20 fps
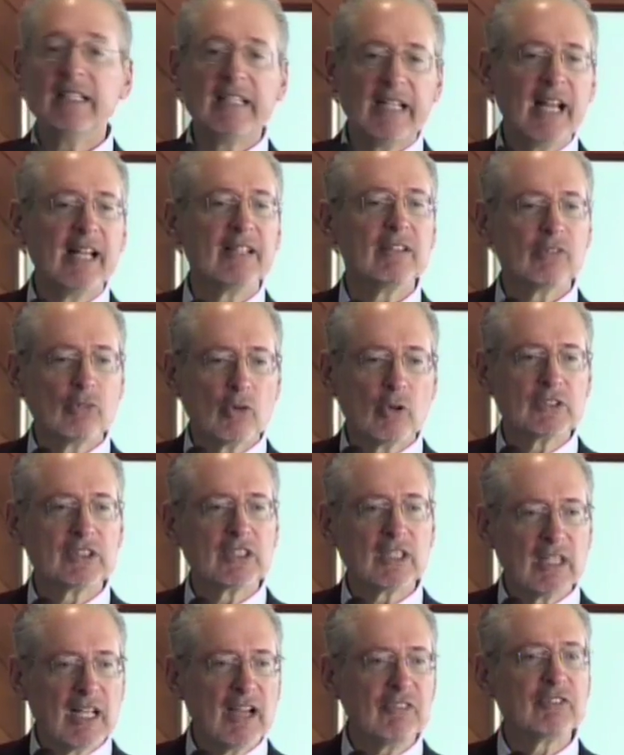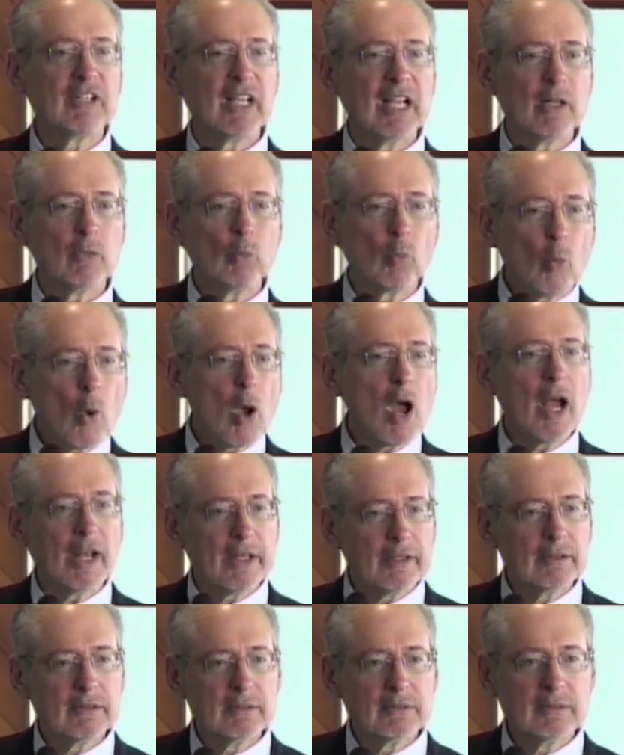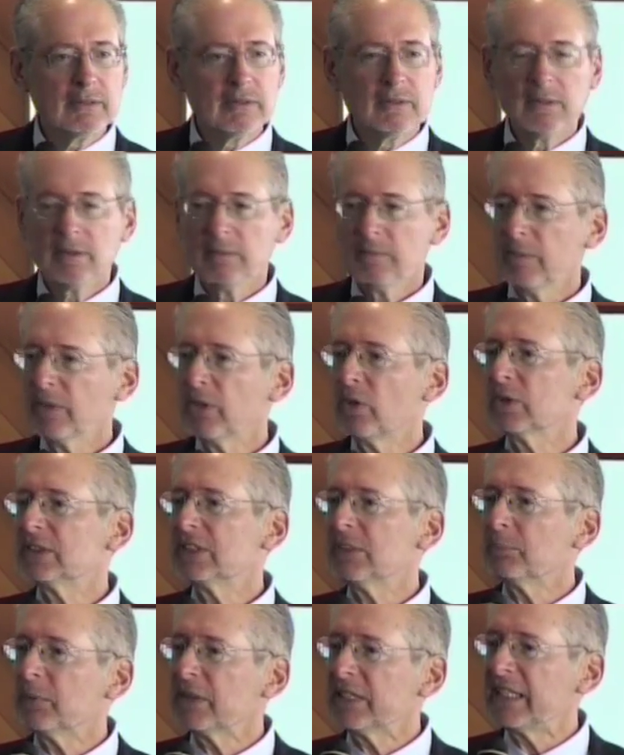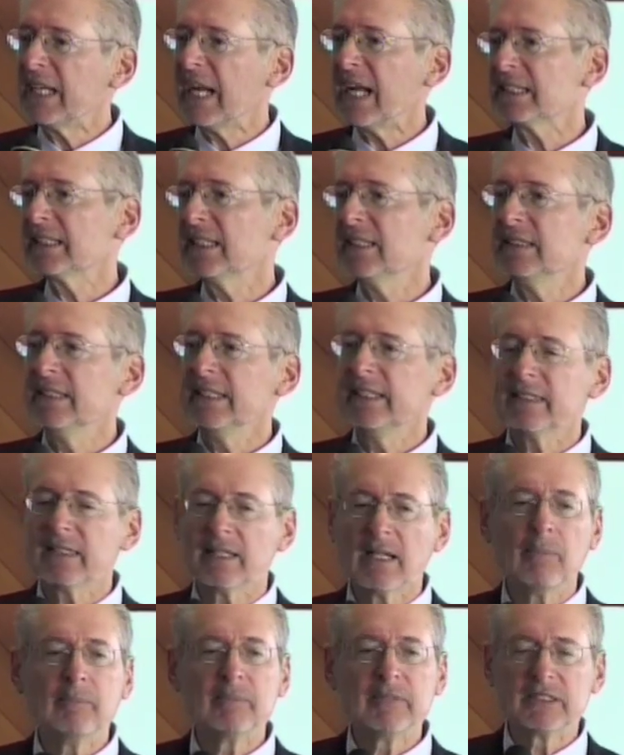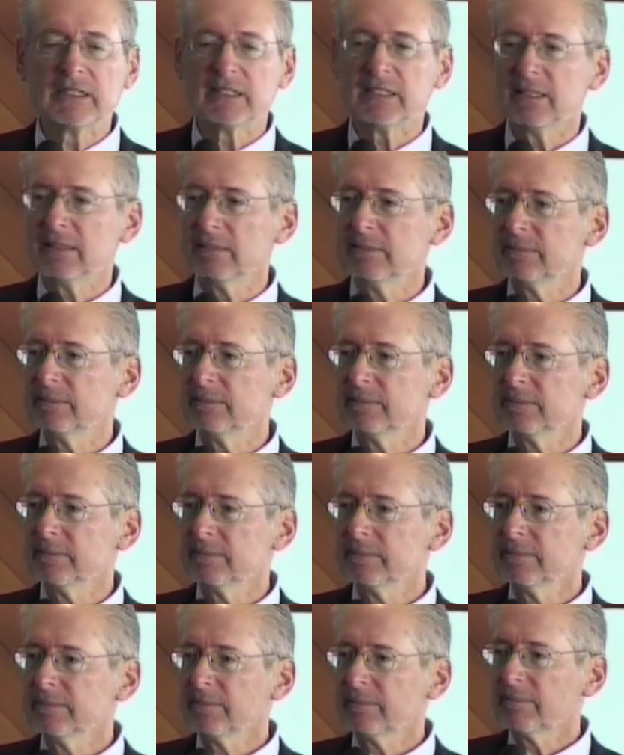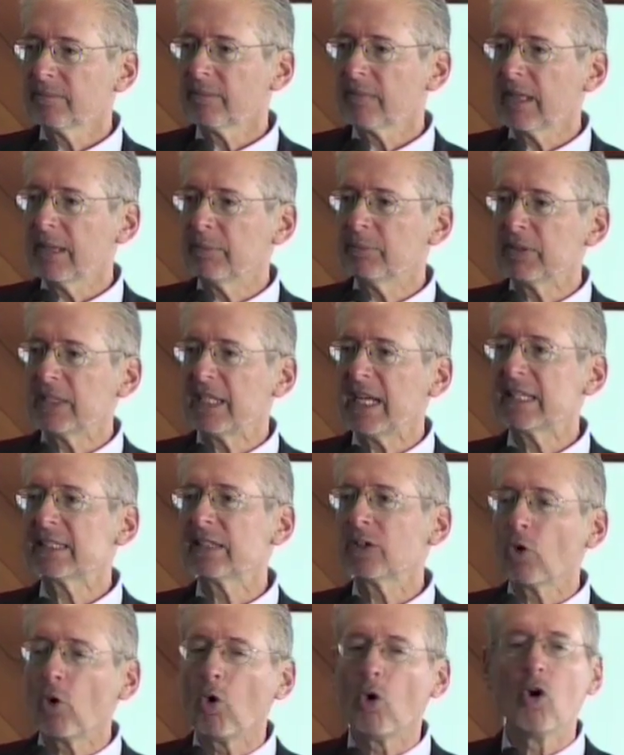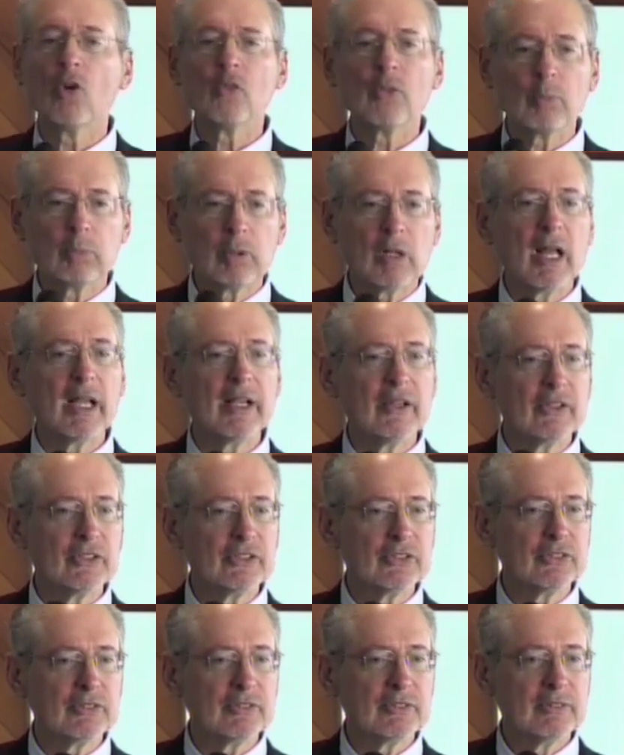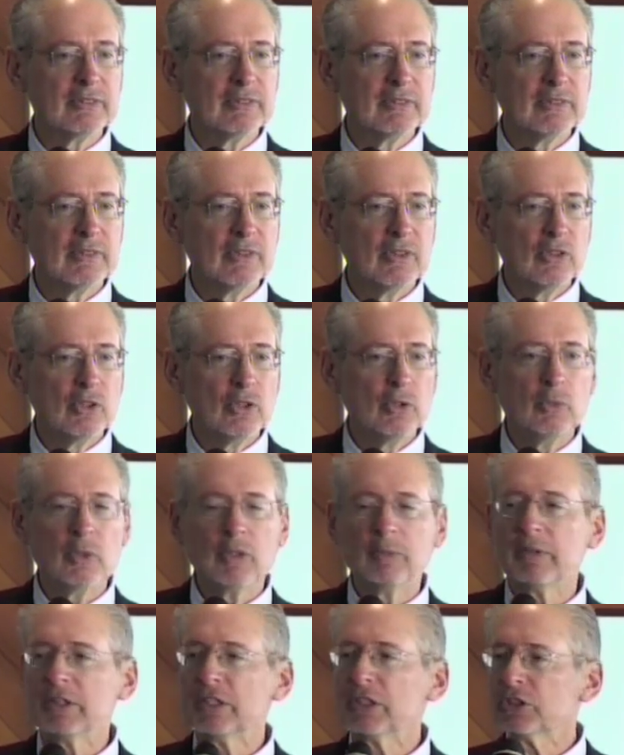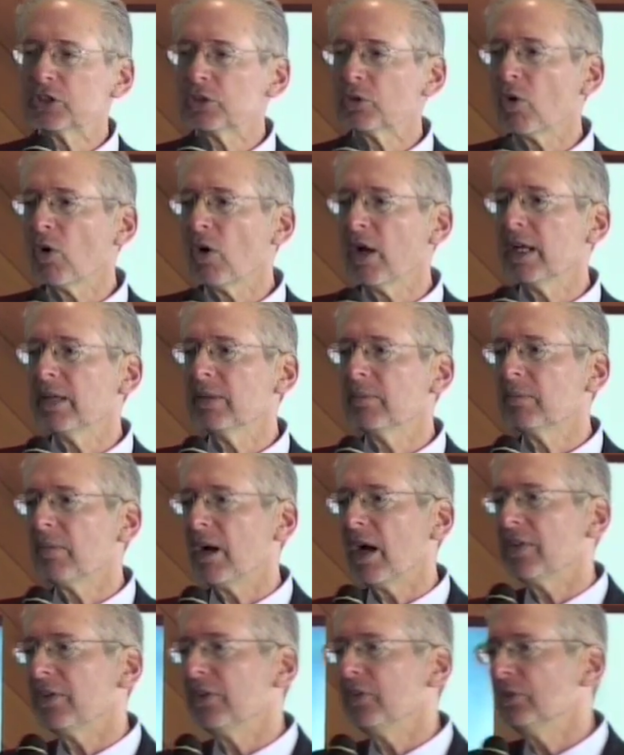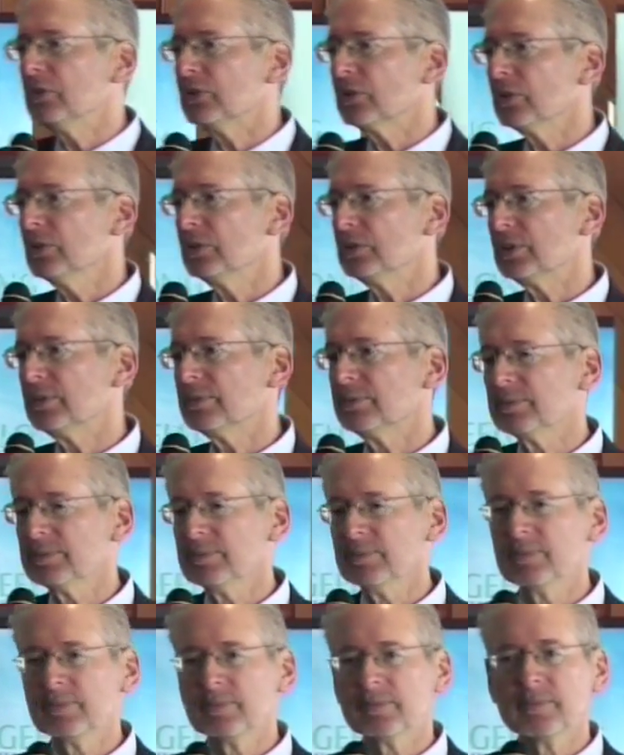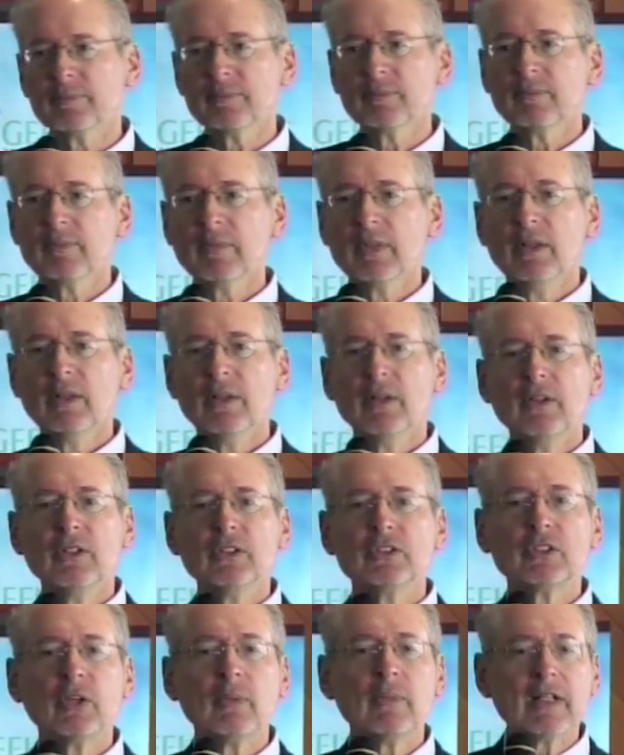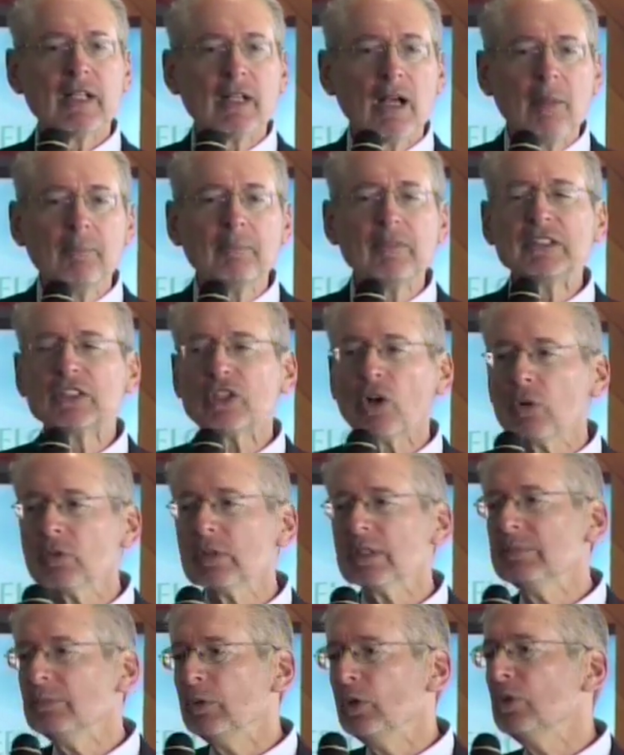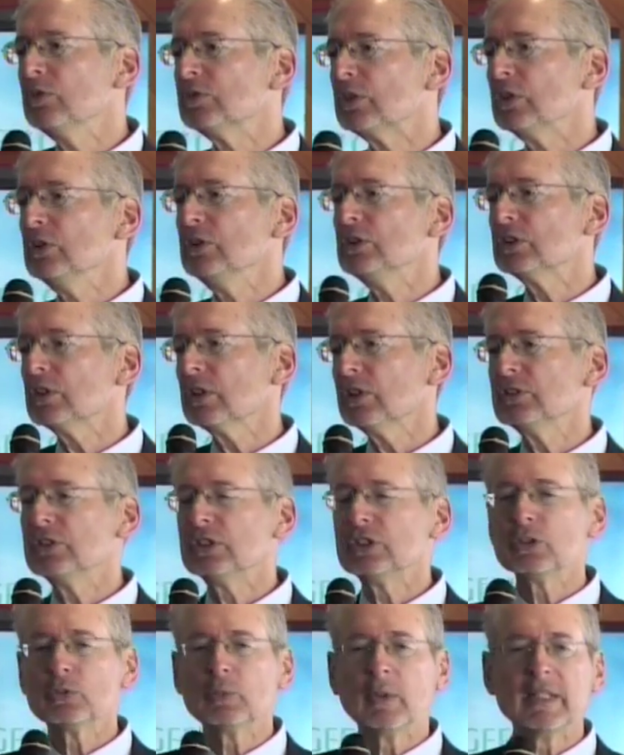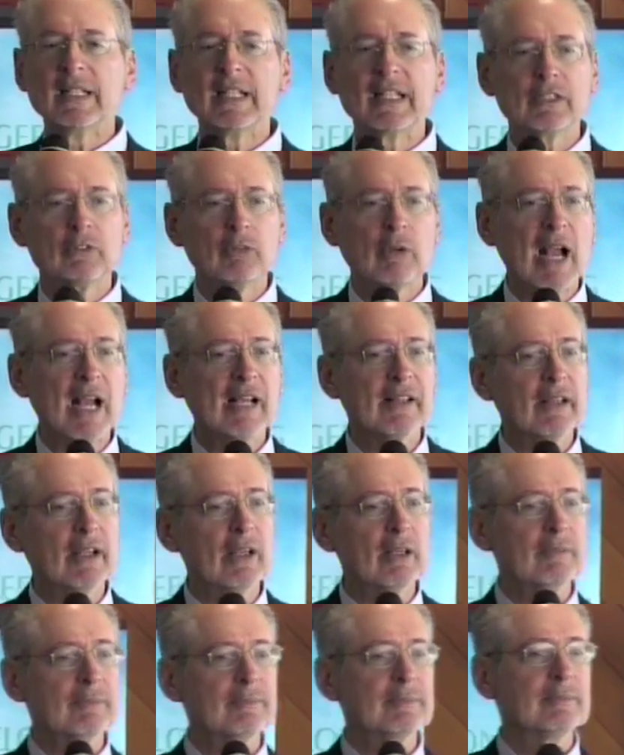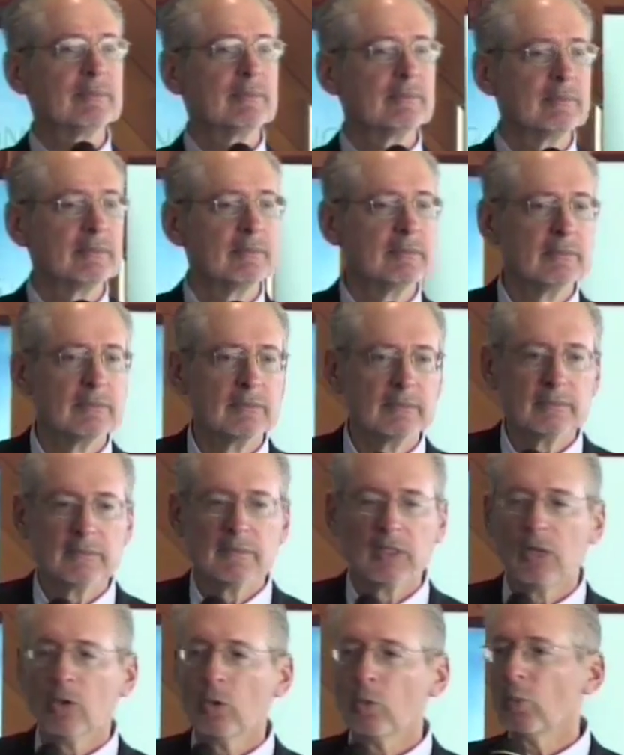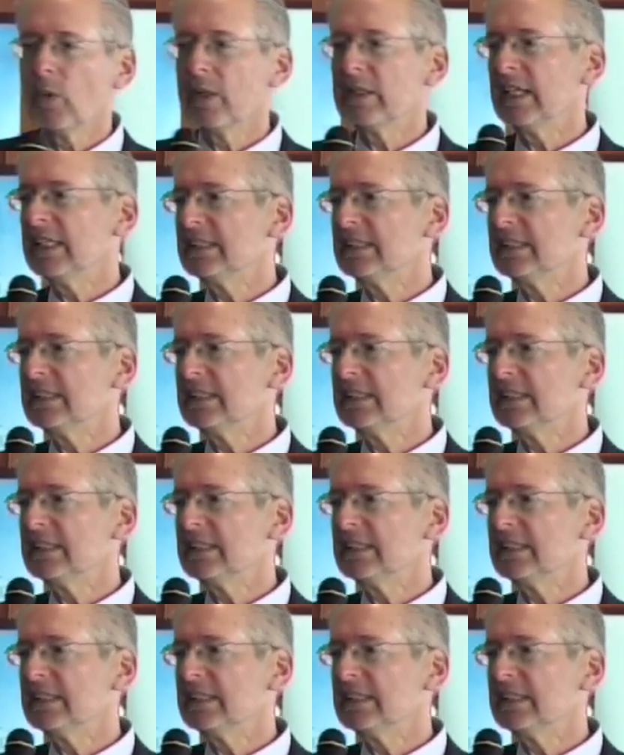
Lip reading: in the end, of course, the left hand won because it protected the incumbency. It protected all the players who would have been destroyed by the new solution. So incumbents only move to new solutions when they get dragged there, when